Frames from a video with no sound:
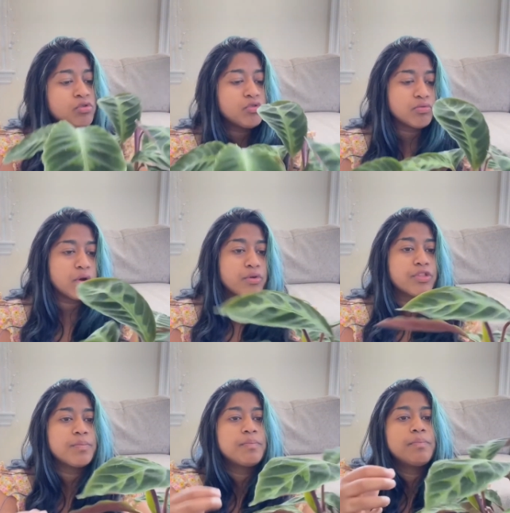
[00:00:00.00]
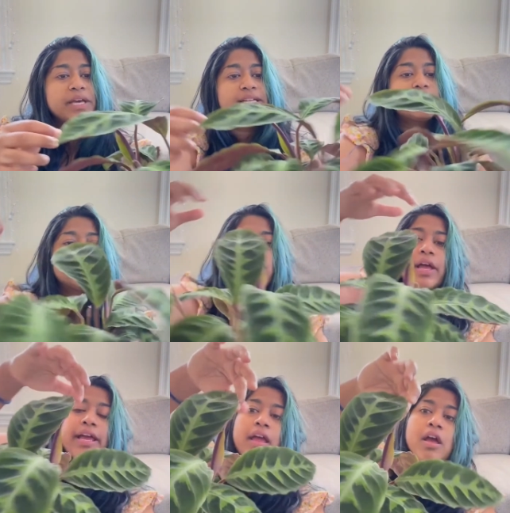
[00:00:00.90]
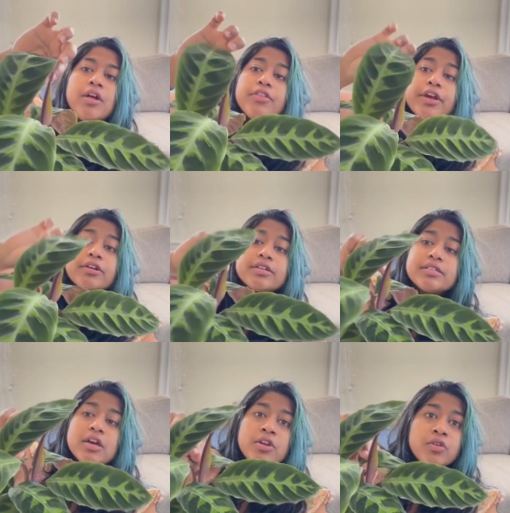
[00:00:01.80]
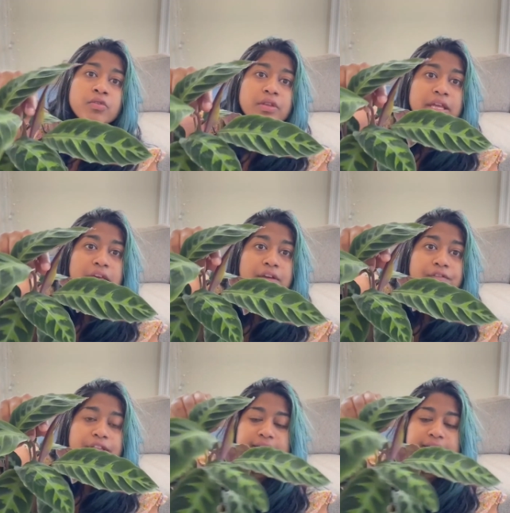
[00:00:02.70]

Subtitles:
growth bits. So like there's a new leaf that's